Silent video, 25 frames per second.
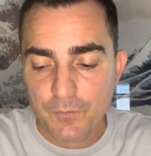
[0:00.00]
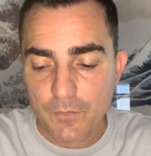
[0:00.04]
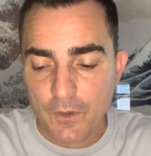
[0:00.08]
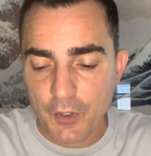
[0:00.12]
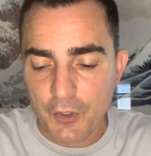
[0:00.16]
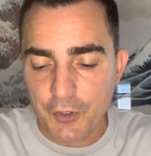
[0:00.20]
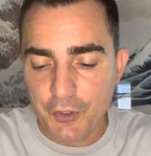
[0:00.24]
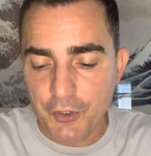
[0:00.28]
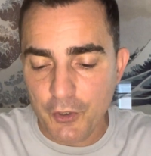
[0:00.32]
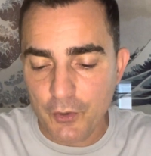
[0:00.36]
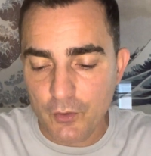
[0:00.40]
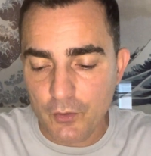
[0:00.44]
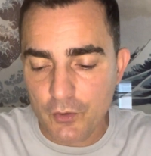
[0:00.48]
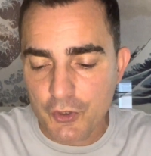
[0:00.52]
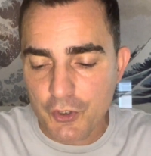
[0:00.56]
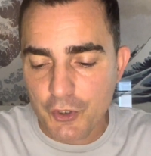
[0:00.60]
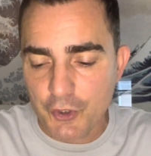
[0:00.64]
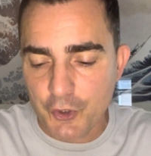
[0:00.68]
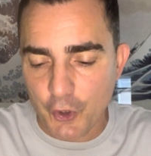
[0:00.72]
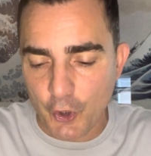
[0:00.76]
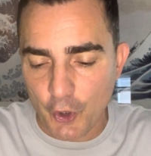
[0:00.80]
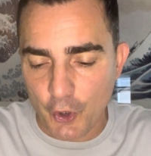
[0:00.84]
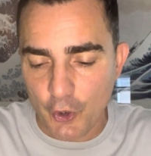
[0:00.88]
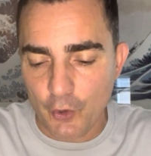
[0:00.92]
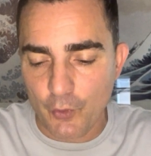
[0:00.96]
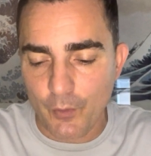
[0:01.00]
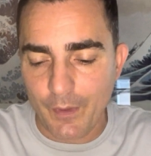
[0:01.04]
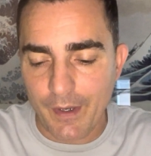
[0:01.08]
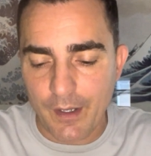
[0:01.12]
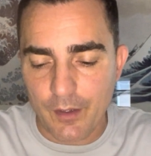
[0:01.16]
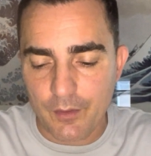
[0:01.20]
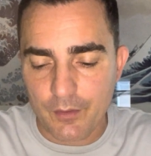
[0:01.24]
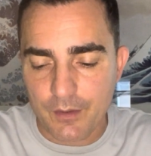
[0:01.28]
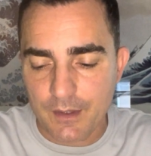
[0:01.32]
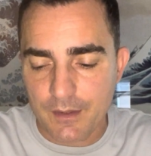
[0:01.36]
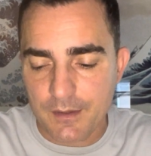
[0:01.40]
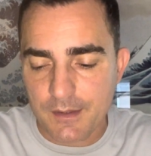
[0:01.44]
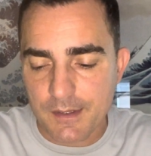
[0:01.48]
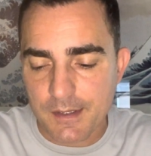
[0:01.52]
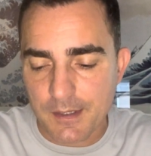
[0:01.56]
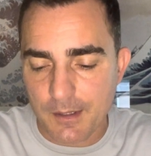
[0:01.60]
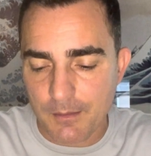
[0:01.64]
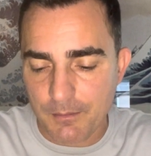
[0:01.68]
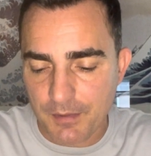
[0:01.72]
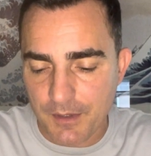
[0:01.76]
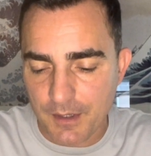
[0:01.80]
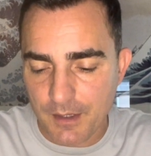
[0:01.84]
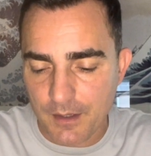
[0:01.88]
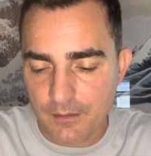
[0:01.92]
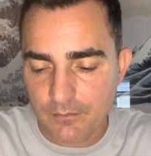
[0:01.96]
Huge turnaround in
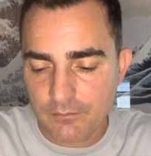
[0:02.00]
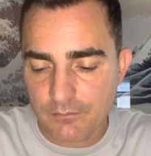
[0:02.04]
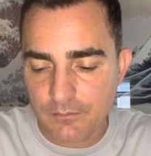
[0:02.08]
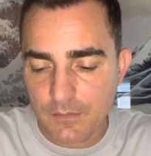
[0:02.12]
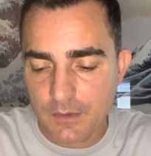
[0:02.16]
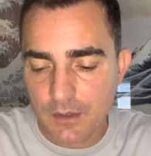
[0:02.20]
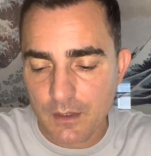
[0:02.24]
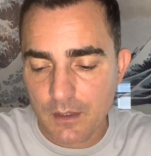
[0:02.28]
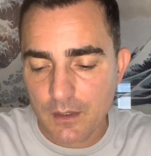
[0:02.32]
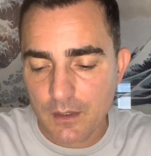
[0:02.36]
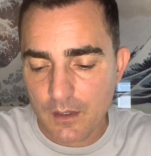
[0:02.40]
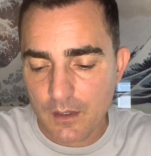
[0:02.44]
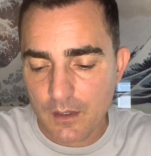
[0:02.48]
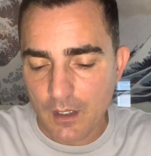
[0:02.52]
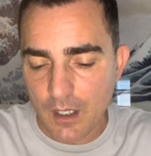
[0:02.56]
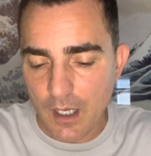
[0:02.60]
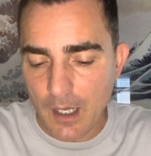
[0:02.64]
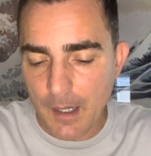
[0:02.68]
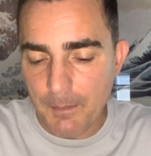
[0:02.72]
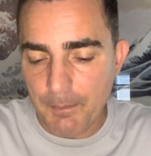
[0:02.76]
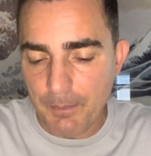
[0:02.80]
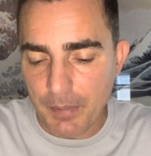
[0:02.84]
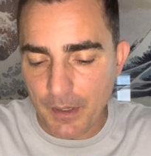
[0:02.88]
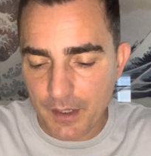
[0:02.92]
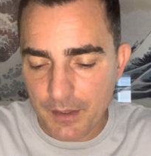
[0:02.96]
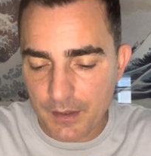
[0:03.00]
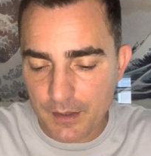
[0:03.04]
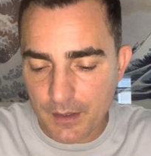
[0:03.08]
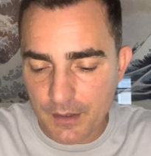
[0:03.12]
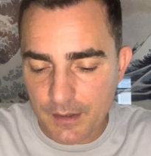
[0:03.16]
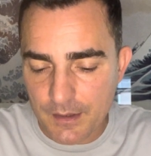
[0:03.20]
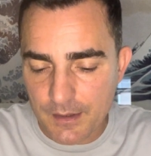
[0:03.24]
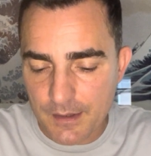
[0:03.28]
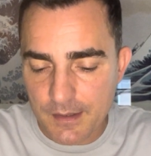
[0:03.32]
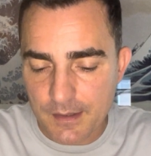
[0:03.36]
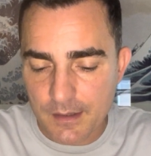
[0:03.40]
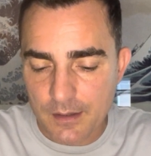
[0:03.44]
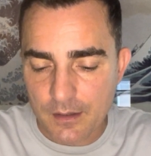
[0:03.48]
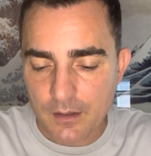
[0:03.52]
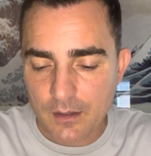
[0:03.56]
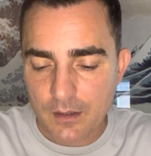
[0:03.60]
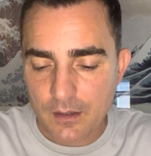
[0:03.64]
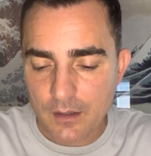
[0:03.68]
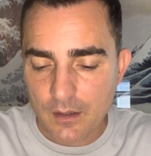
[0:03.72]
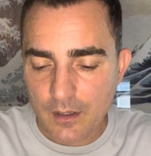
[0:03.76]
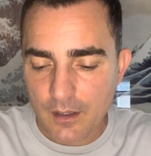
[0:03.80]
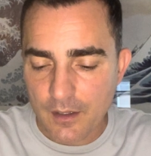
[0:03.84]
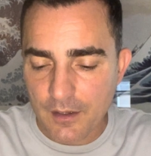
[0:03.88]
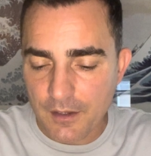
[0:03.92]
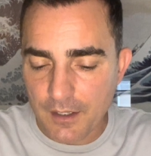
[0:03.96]
something, abundance,
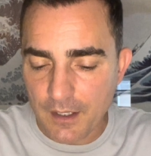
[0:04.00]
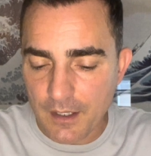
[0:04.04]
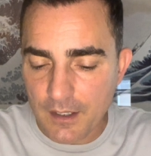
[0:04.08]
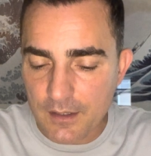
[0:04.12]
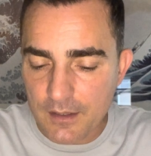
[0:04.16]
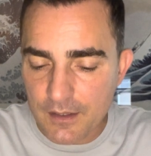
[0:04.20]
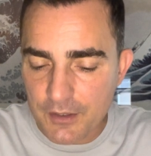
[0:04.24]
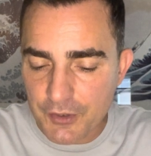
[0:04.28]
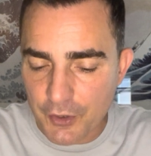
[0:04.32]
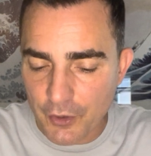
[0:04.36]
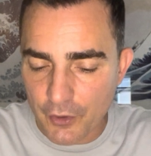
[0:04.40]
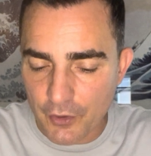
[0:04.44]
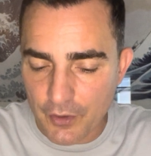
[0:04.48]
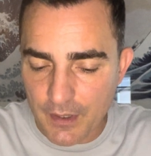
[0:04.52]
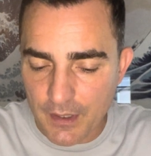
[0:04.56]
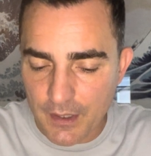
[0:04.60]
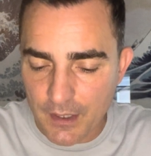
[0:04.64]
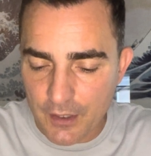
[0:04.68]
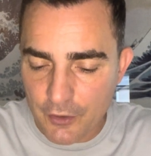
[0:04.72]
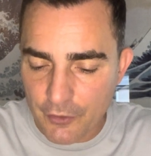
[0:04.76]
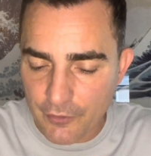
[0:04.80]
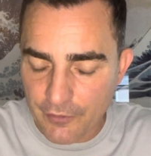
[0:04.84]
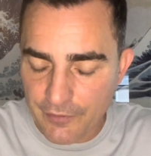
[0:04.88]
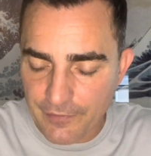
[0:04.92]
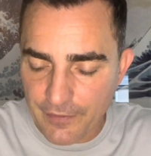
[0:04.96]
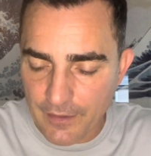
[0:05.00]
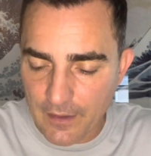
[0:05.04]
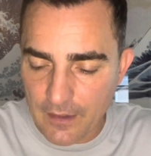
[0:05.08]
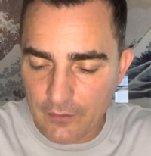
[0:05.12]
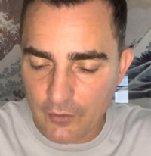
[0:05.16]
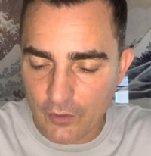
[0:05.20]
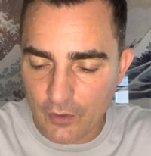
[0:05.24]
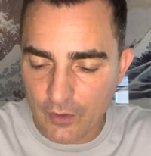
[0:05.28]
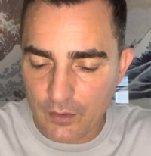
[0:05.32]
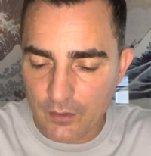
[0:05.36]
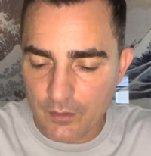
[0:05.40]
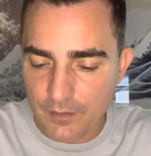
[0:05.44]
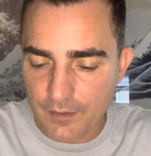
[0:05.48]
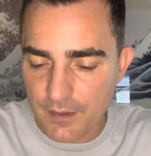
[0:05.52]
things turning in your favor.